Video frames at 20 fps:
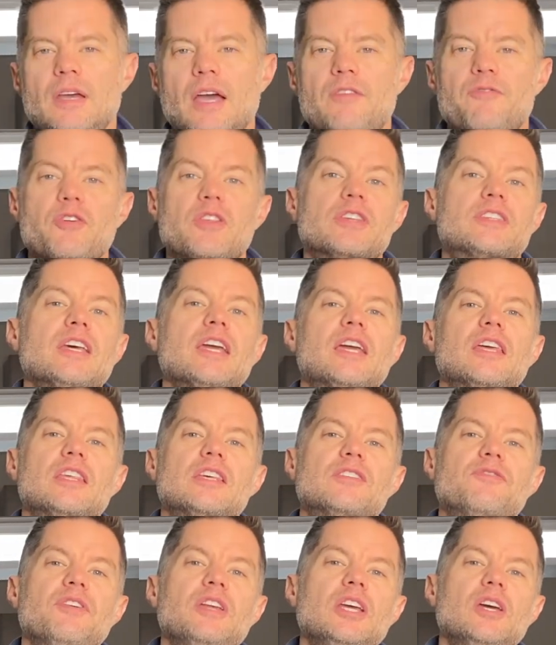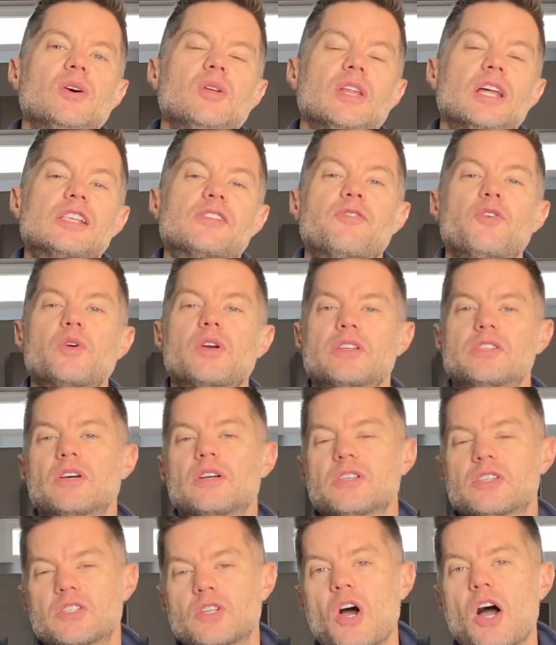And for the sake of this video, let's focus
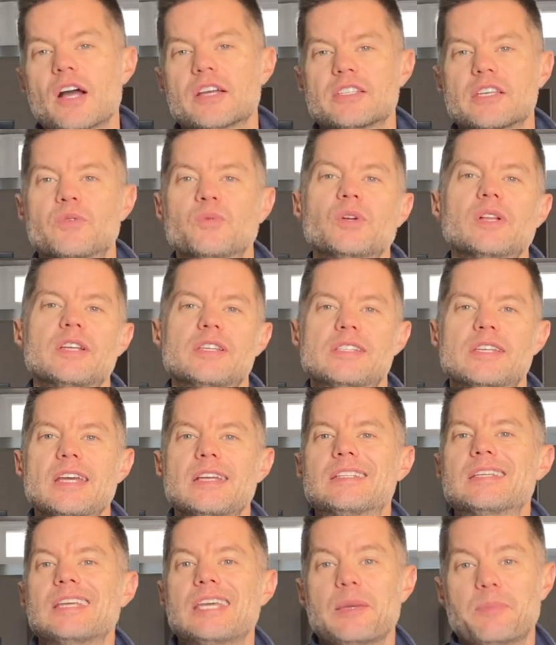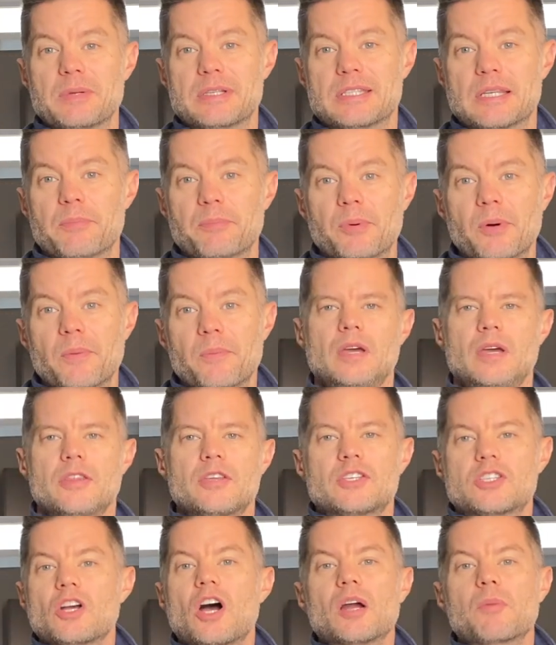on stocks and real estate to keep it simple. The
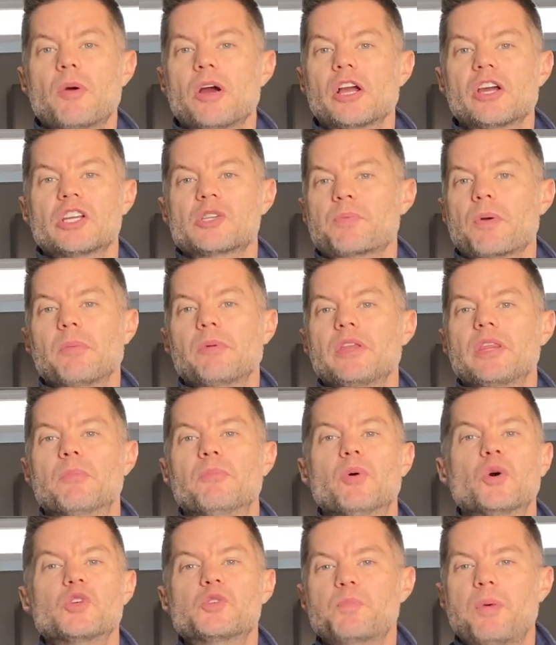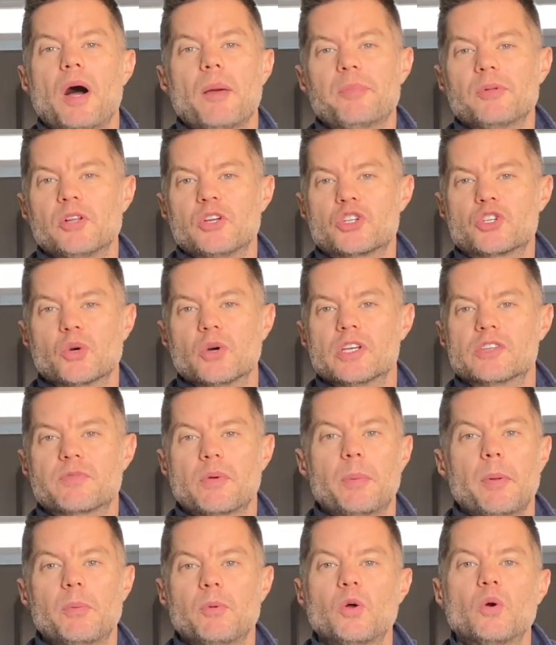stock market is probably the most popular choice for
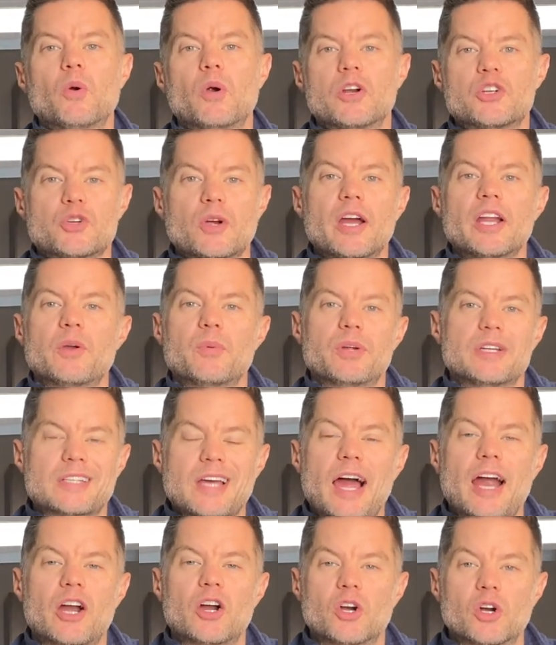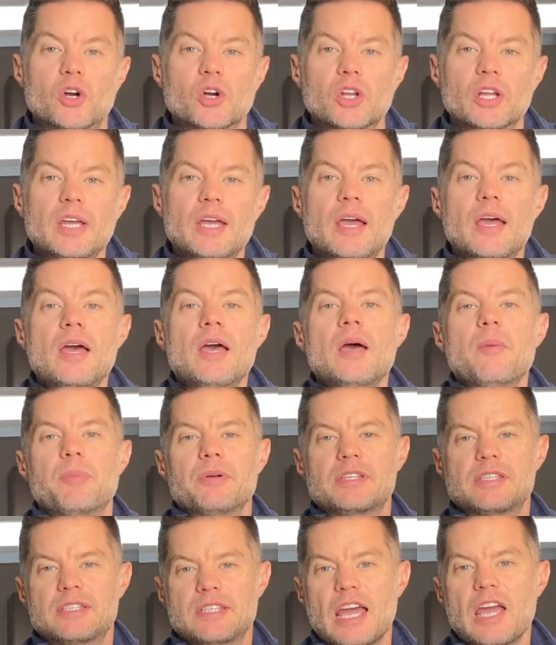people who are trying to retire early, but
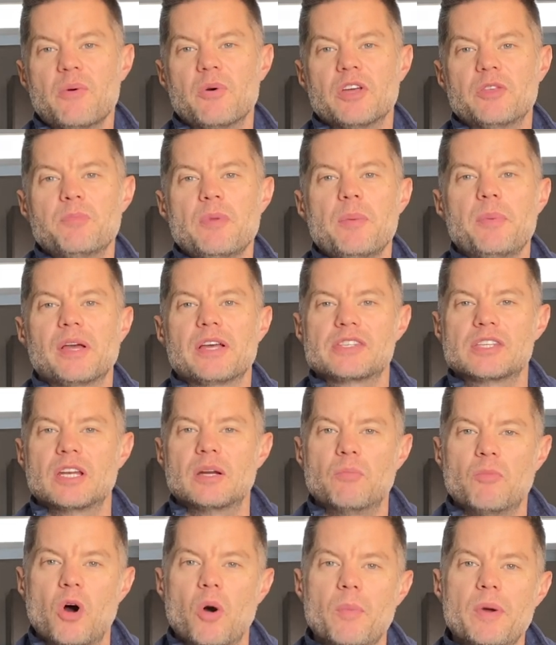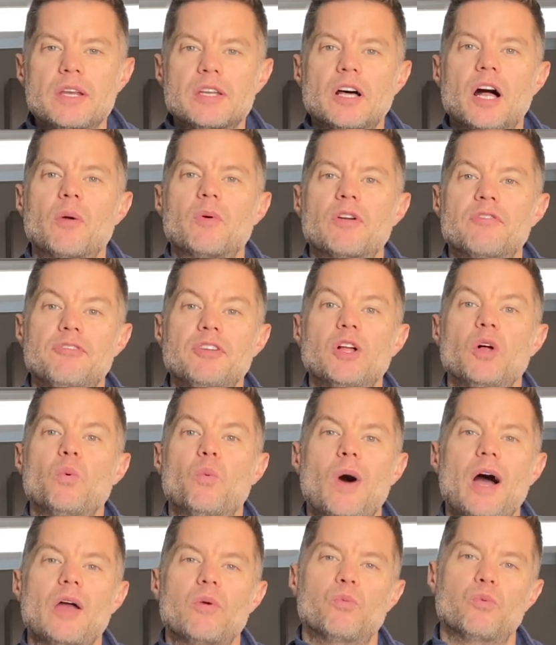stay with me because in a moment, I'll reveal
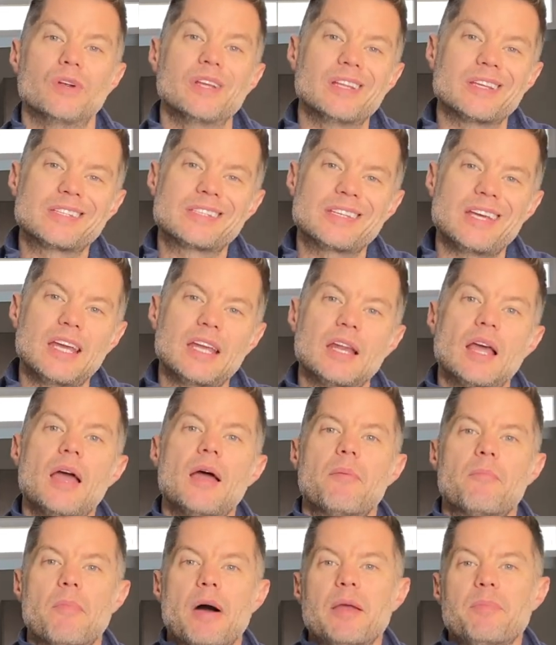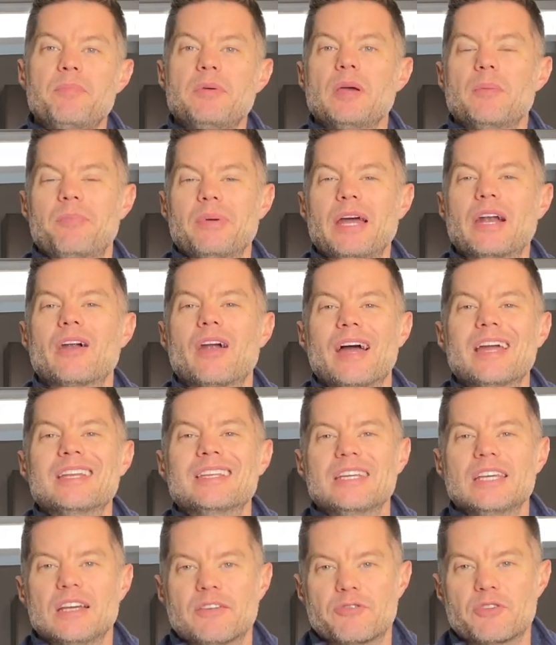why real estate might be a better
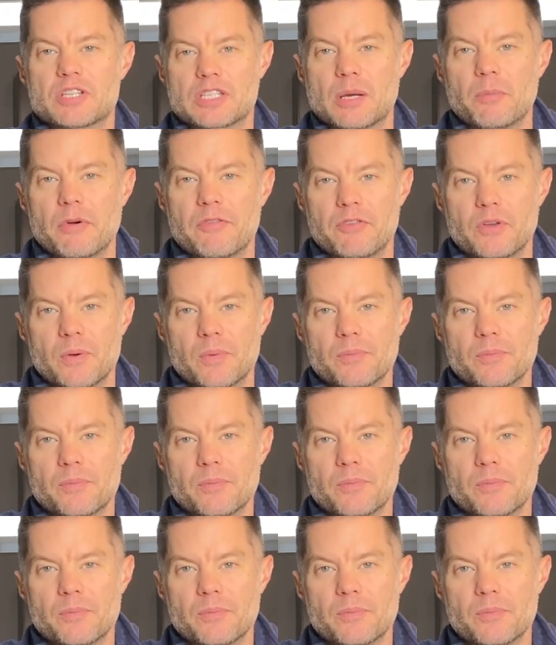idea for some of you.